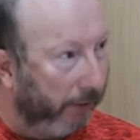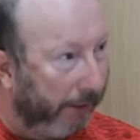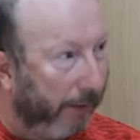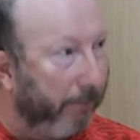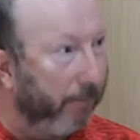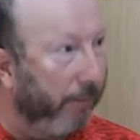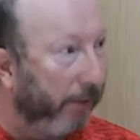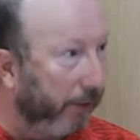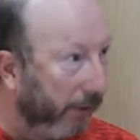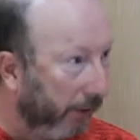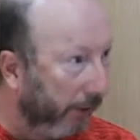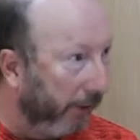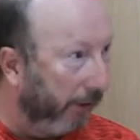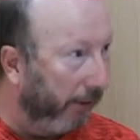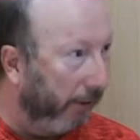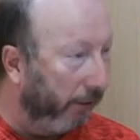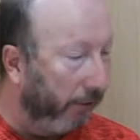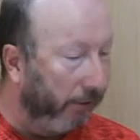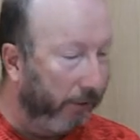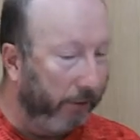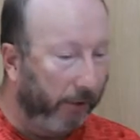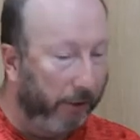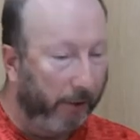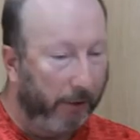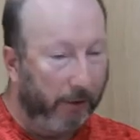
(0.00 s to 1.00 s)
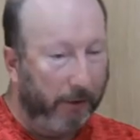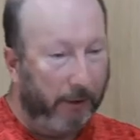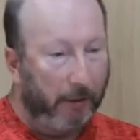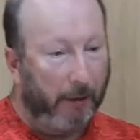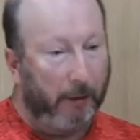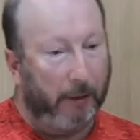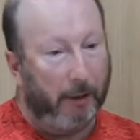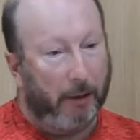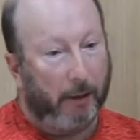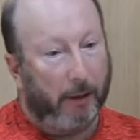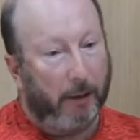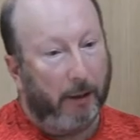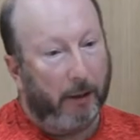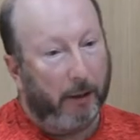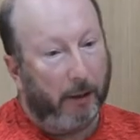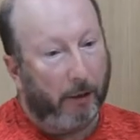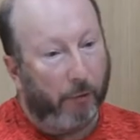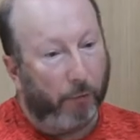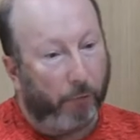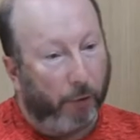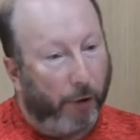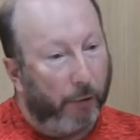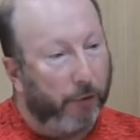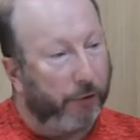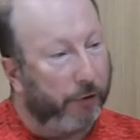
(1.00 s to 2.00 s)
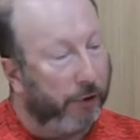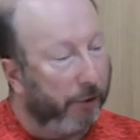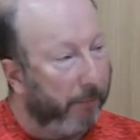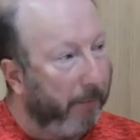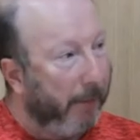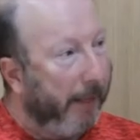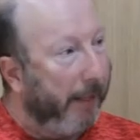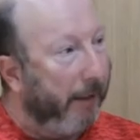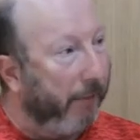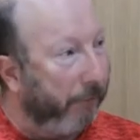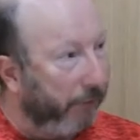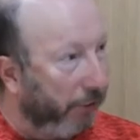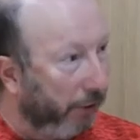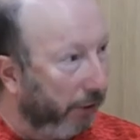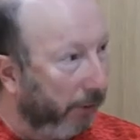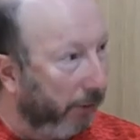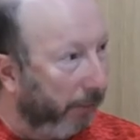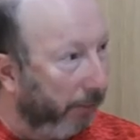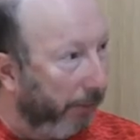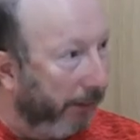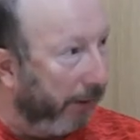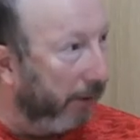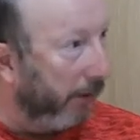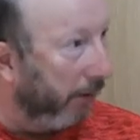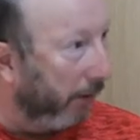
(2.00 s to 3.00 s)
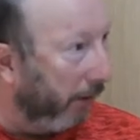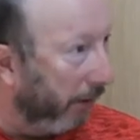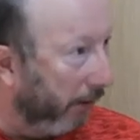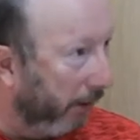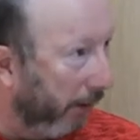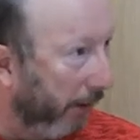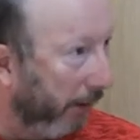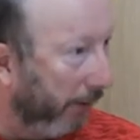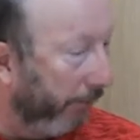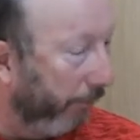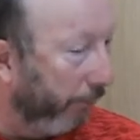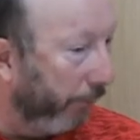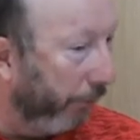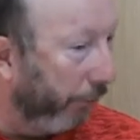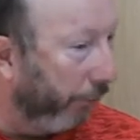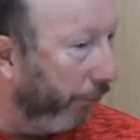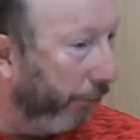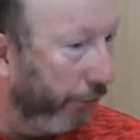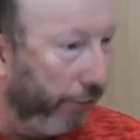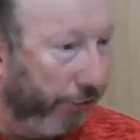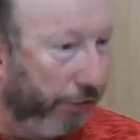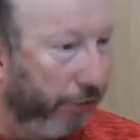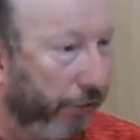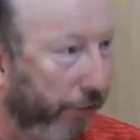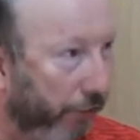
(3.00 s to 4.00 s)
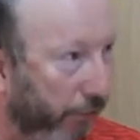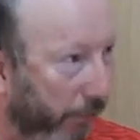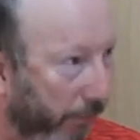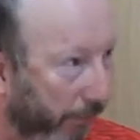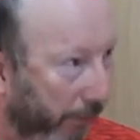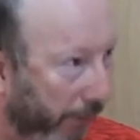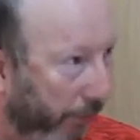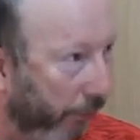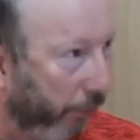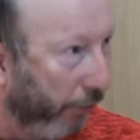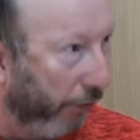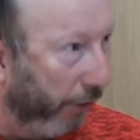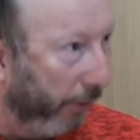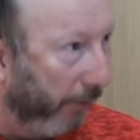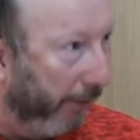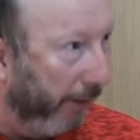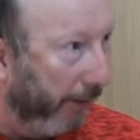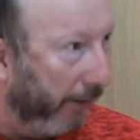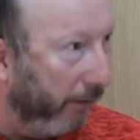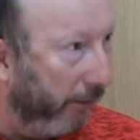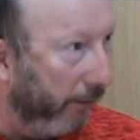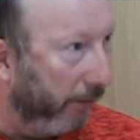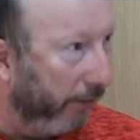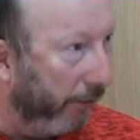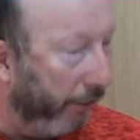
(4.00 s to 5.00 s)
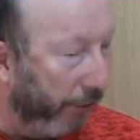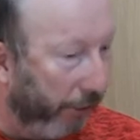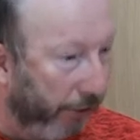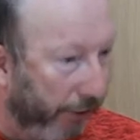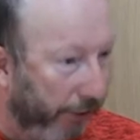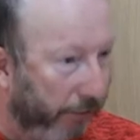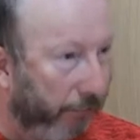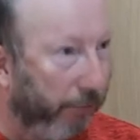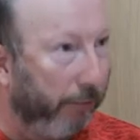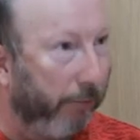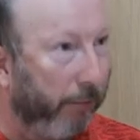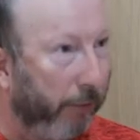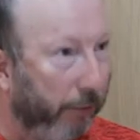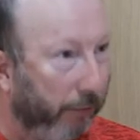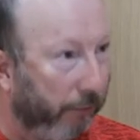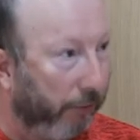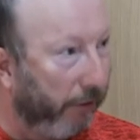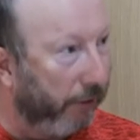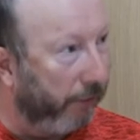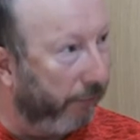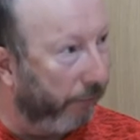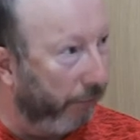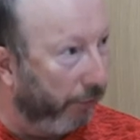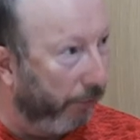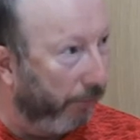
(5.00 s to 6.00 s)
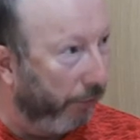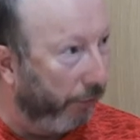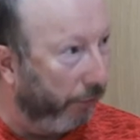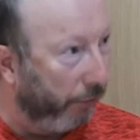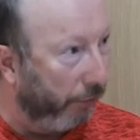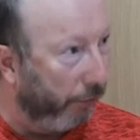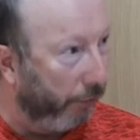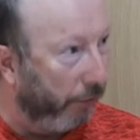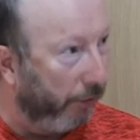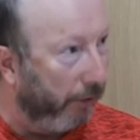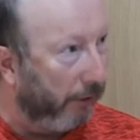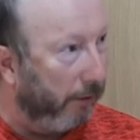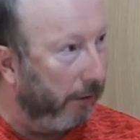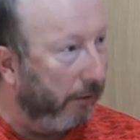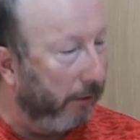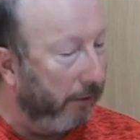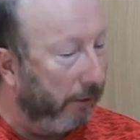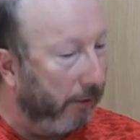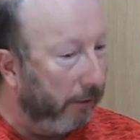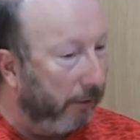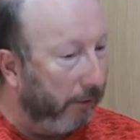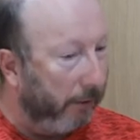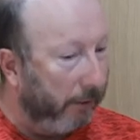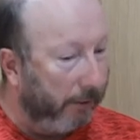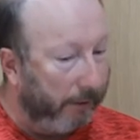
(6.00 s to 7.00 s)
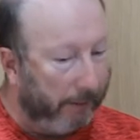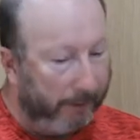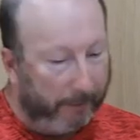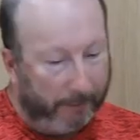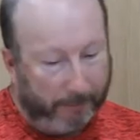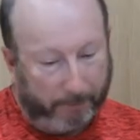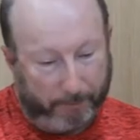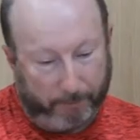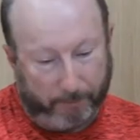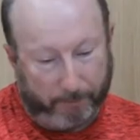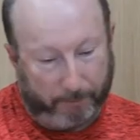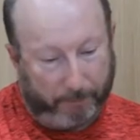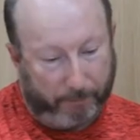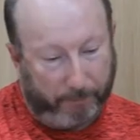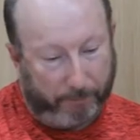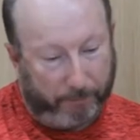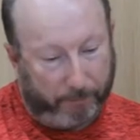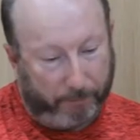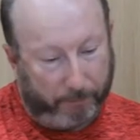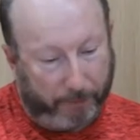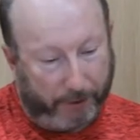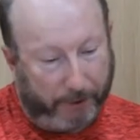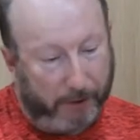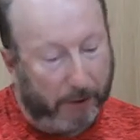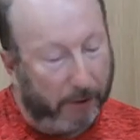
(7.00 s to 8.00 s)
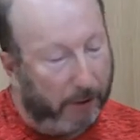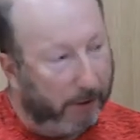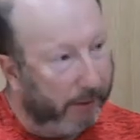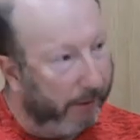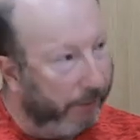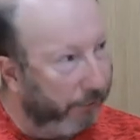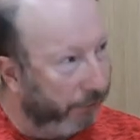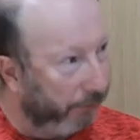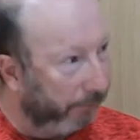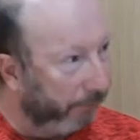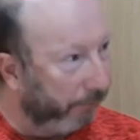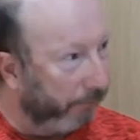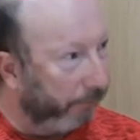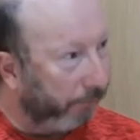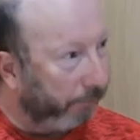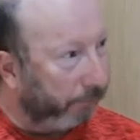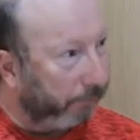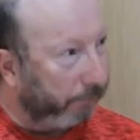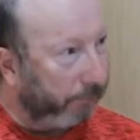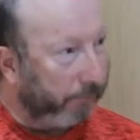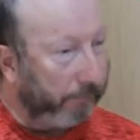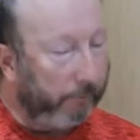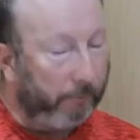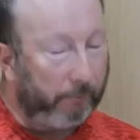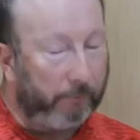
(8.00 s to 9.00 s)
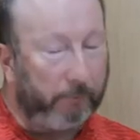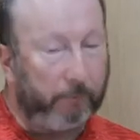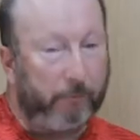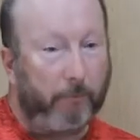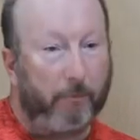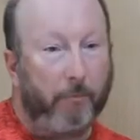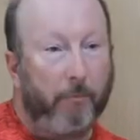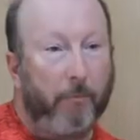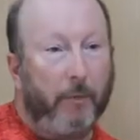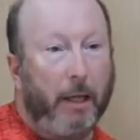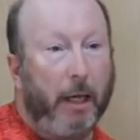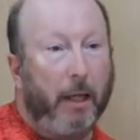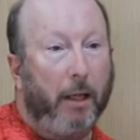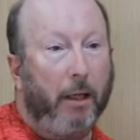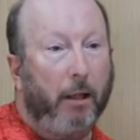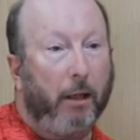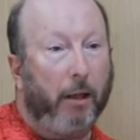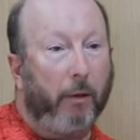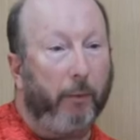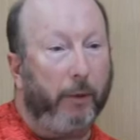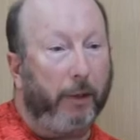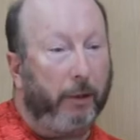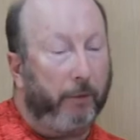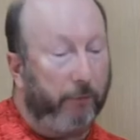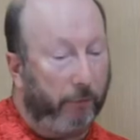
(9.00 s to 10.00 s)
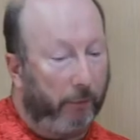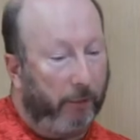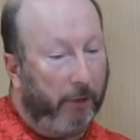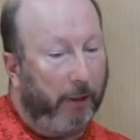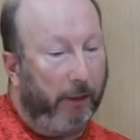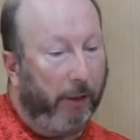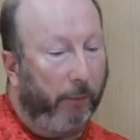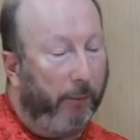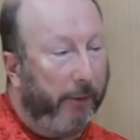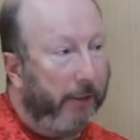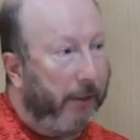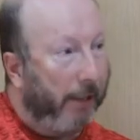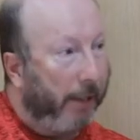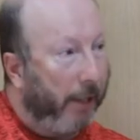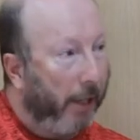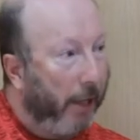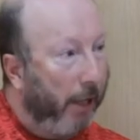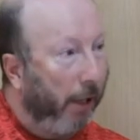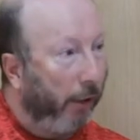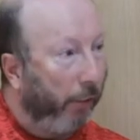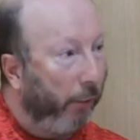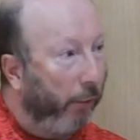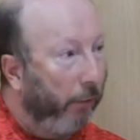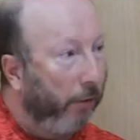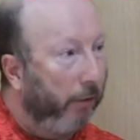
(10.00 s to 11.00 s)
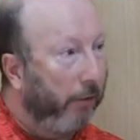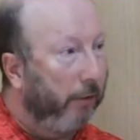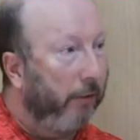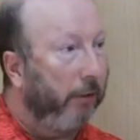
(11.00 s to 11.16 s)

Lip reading: the embassy in London, wrote to the mayor of Derby basically saying, you shouldn't be talking about it. You need to remove this from your presentation. And clearly we said no.